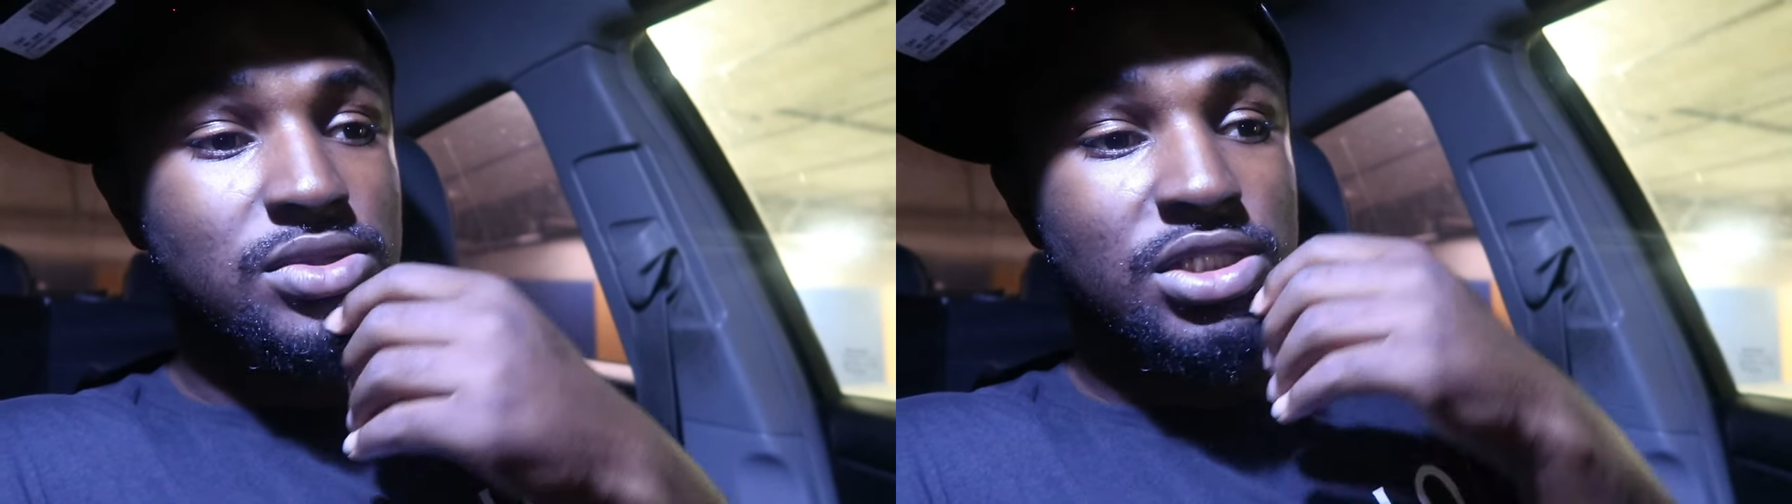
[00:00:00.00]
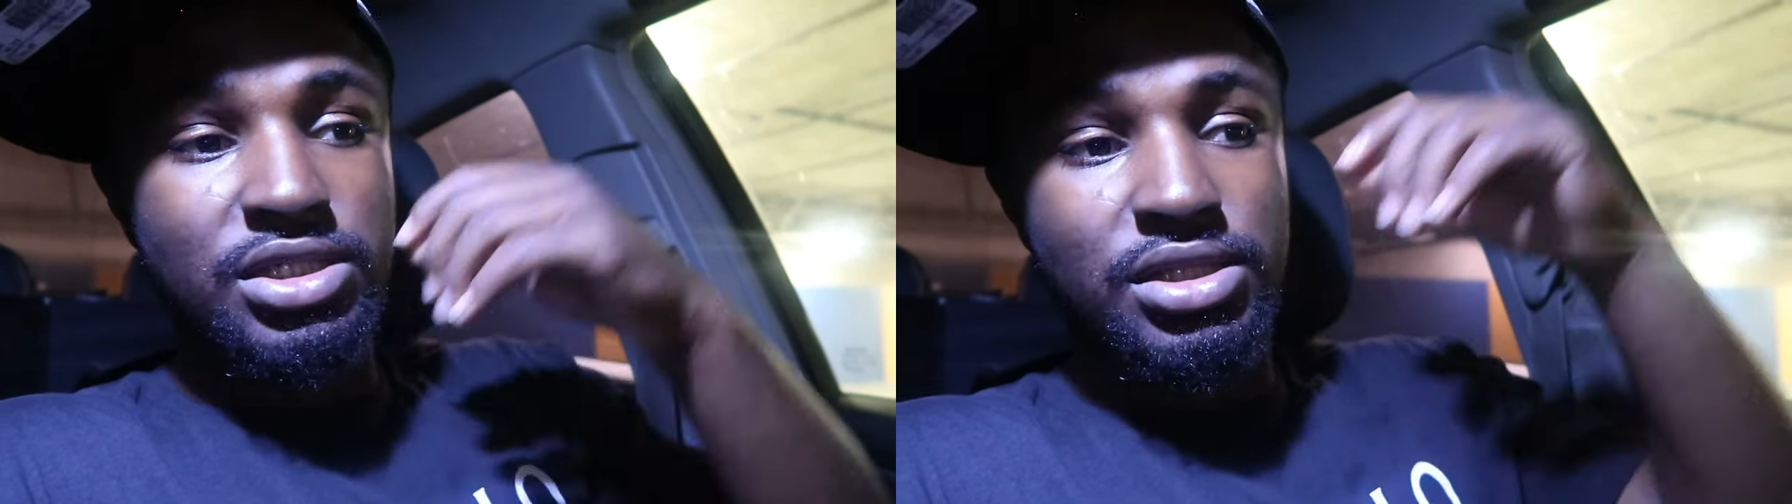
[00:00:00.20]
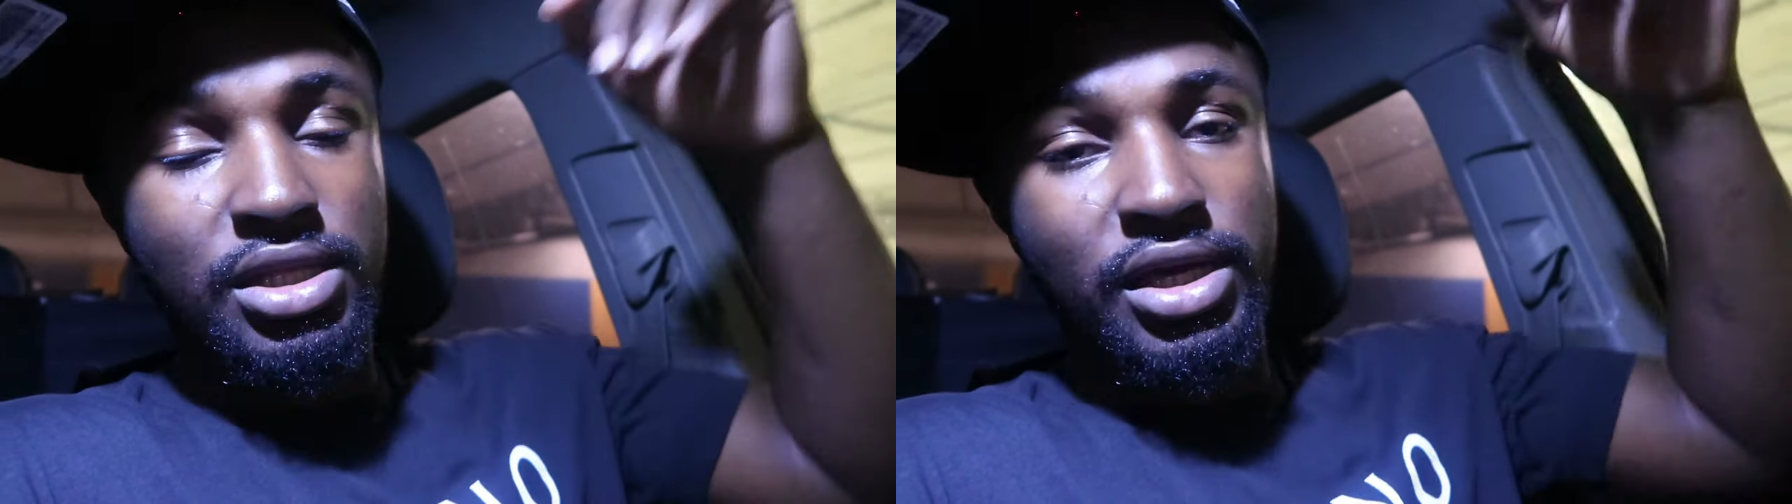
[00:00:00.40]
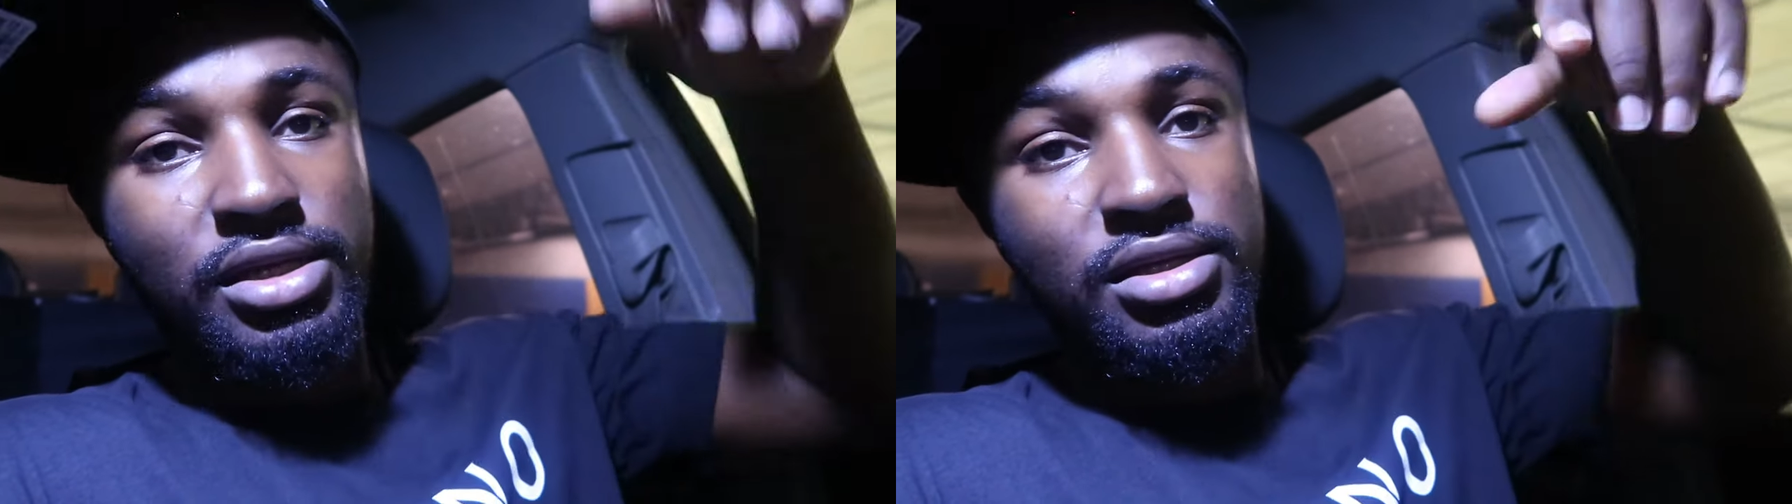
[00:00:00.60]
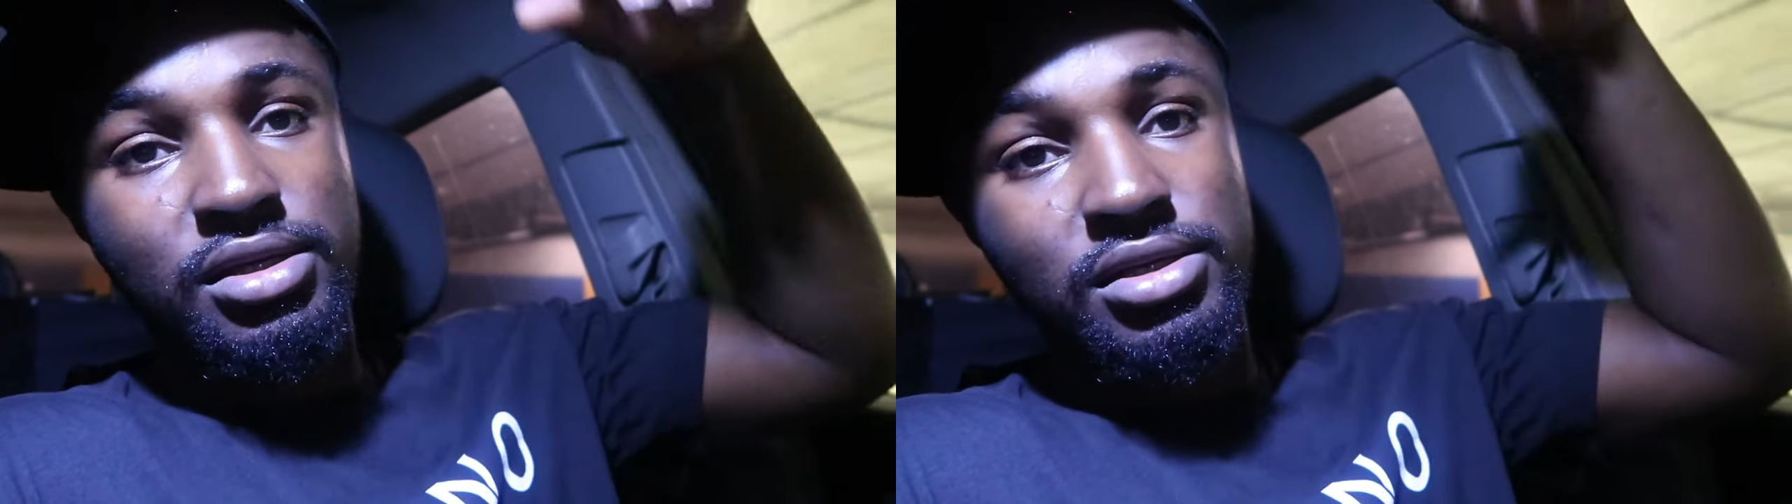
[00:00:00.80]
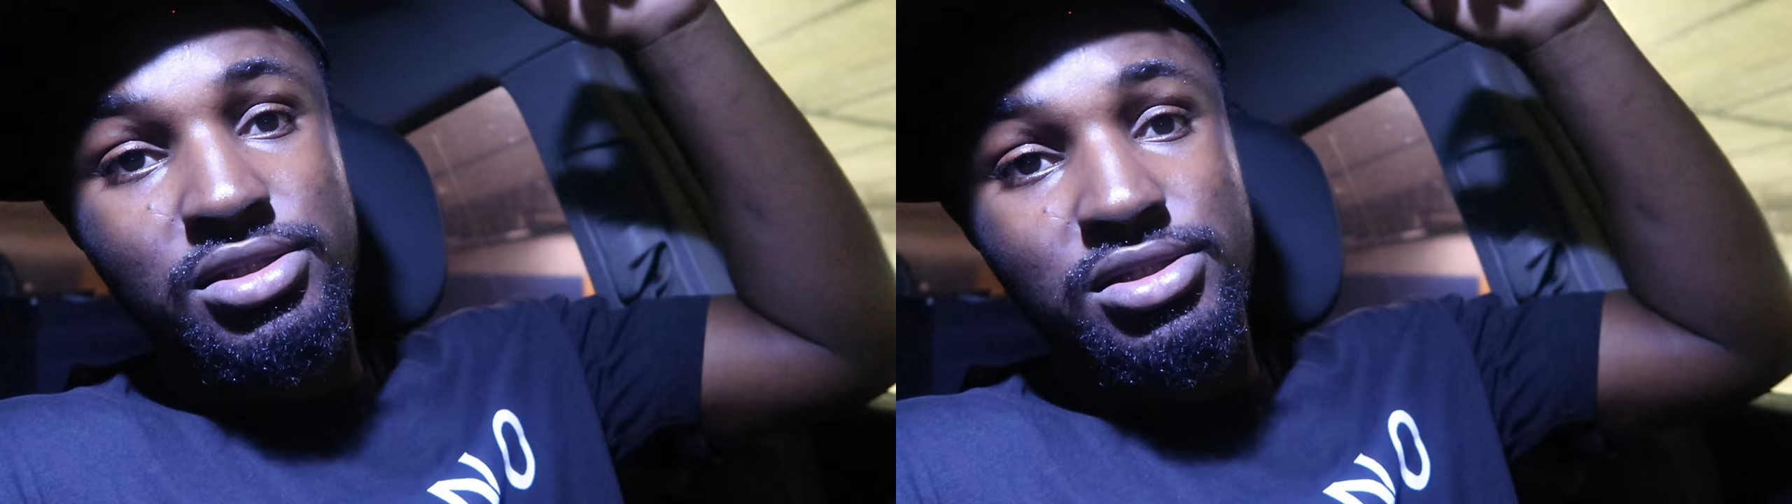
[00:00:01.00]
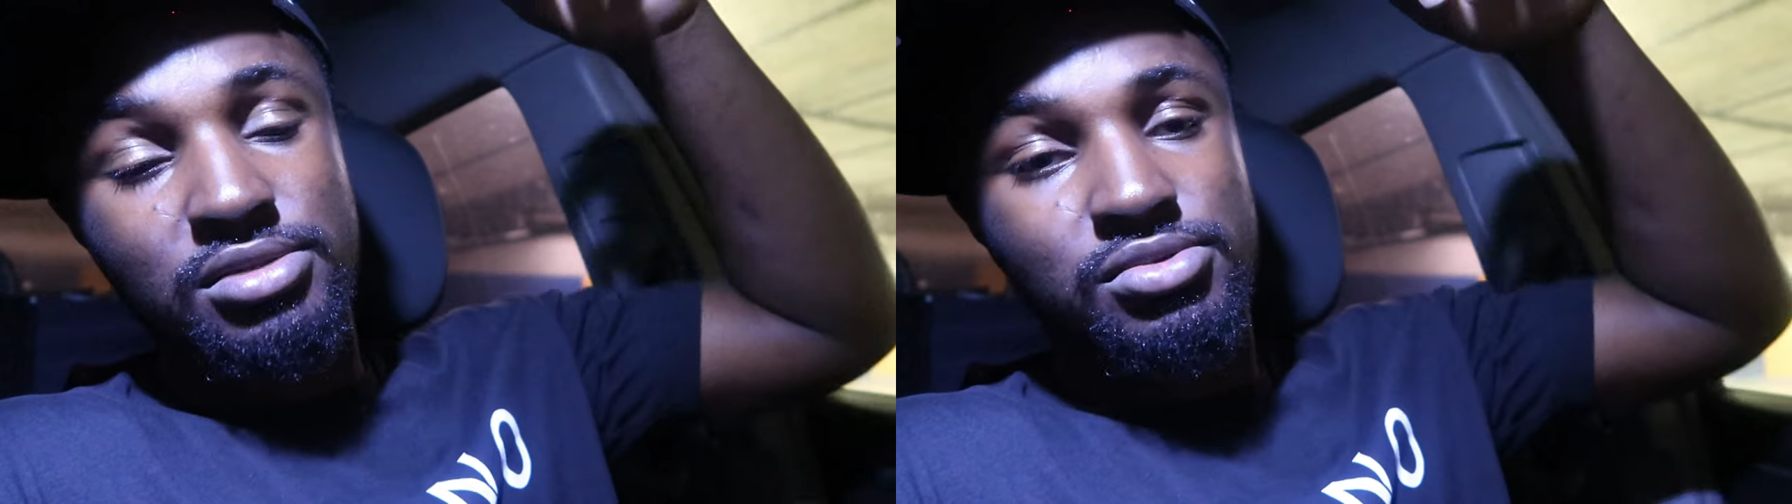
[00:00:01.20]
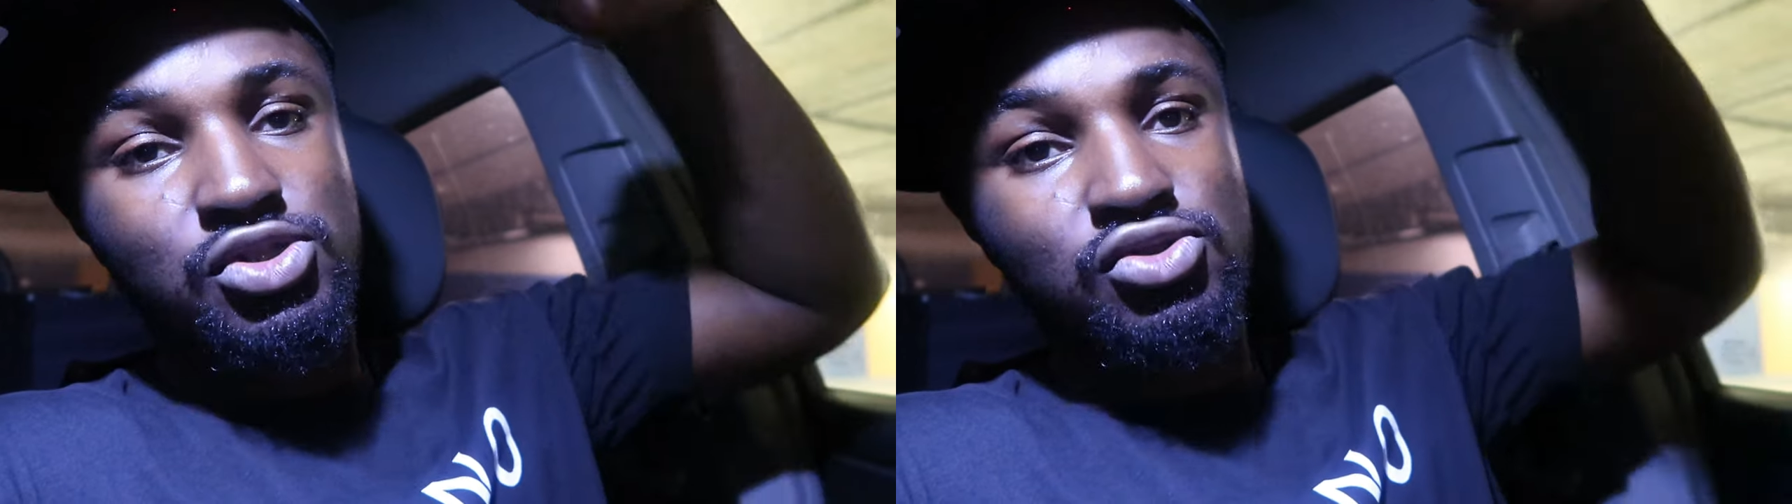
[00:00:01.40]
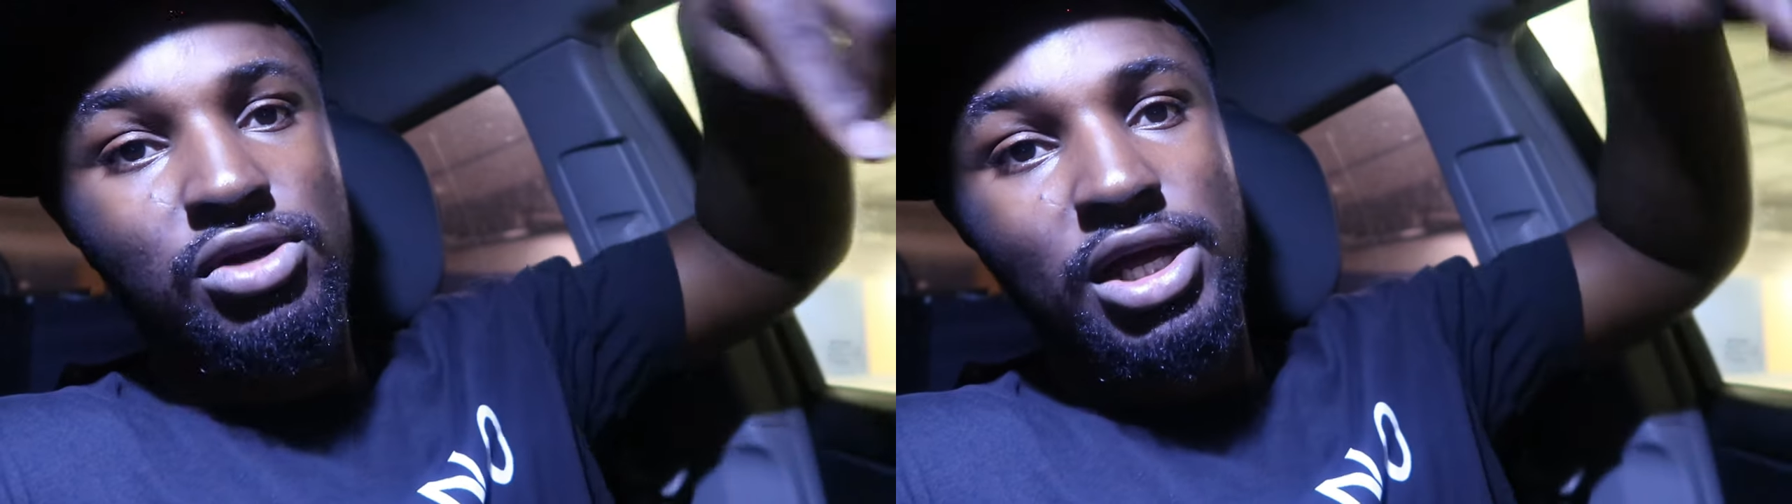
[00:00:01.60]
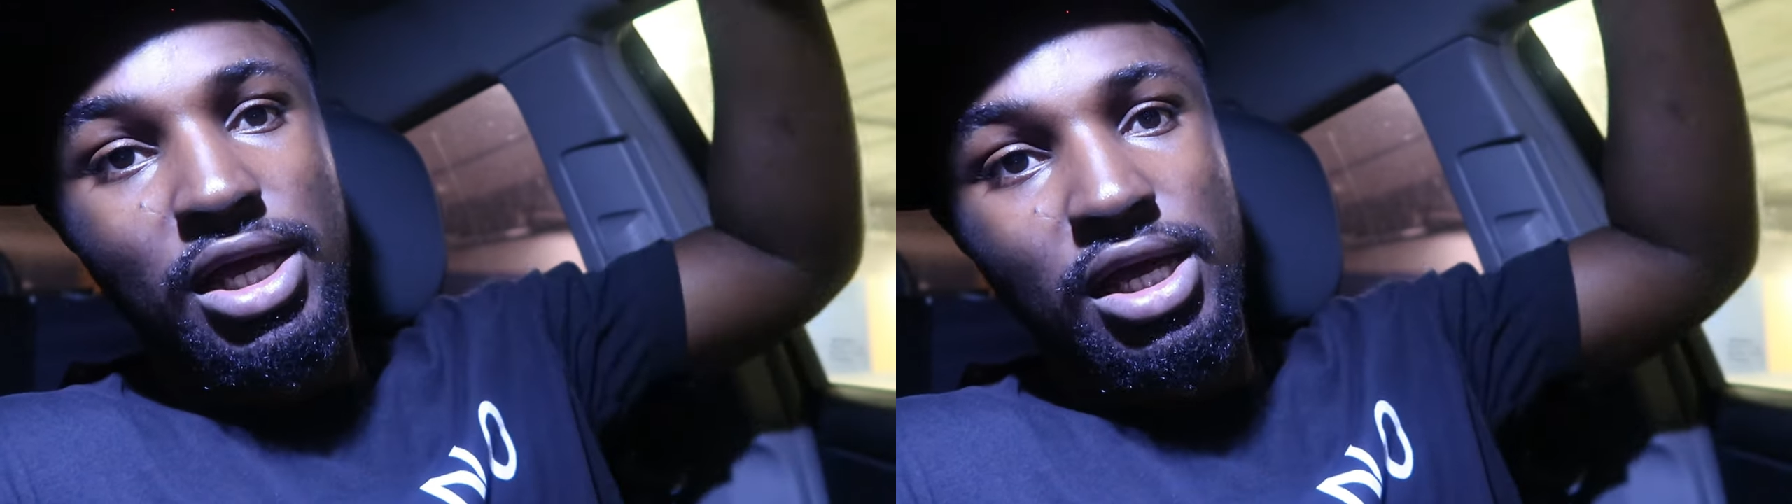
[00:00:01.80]
hit that
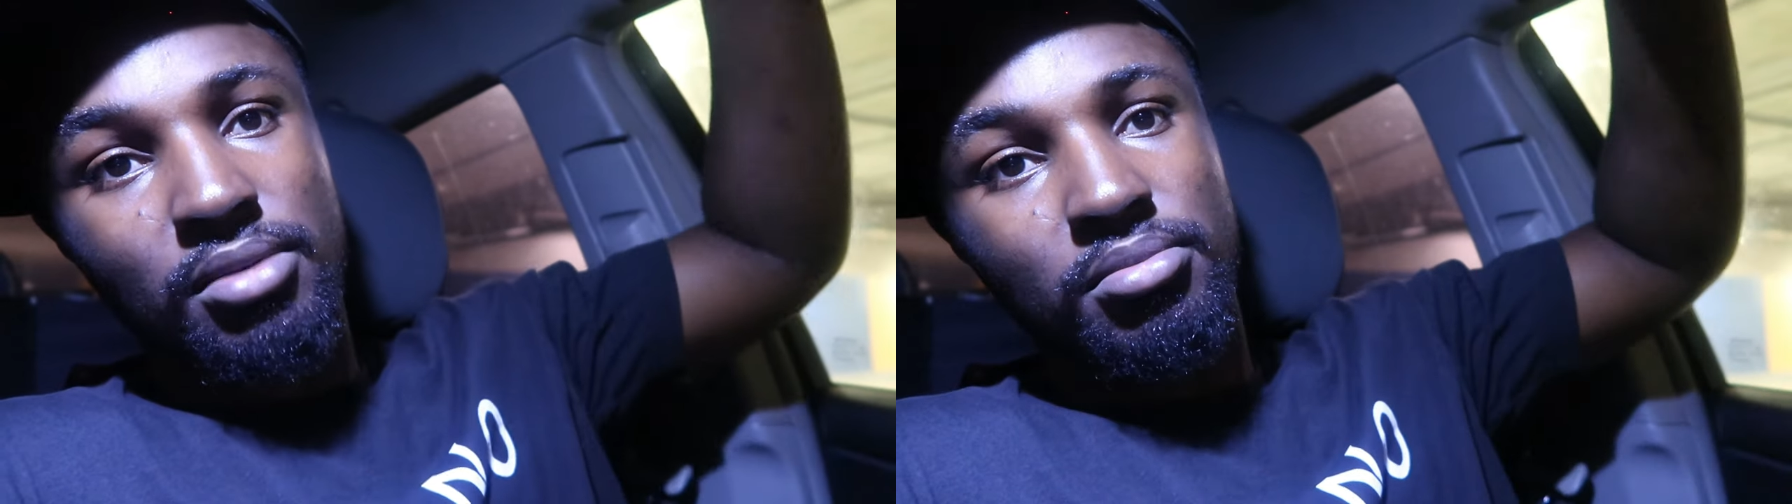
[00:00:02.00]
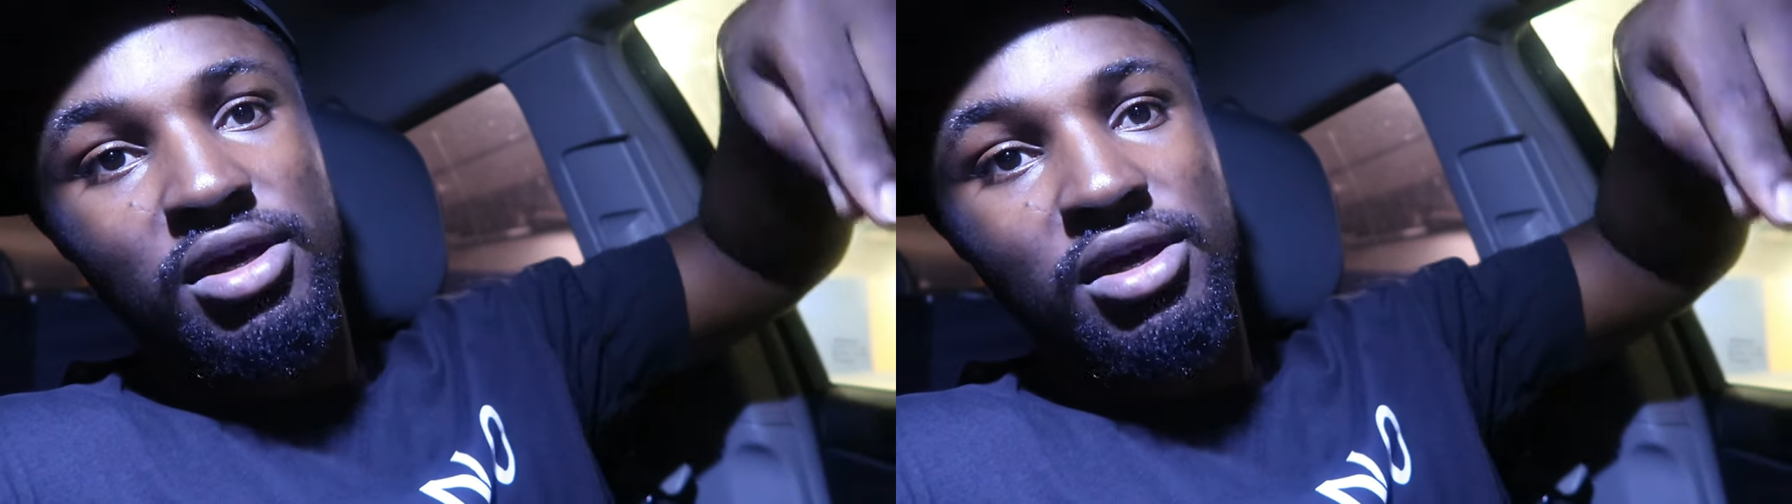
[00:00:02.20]
subscribe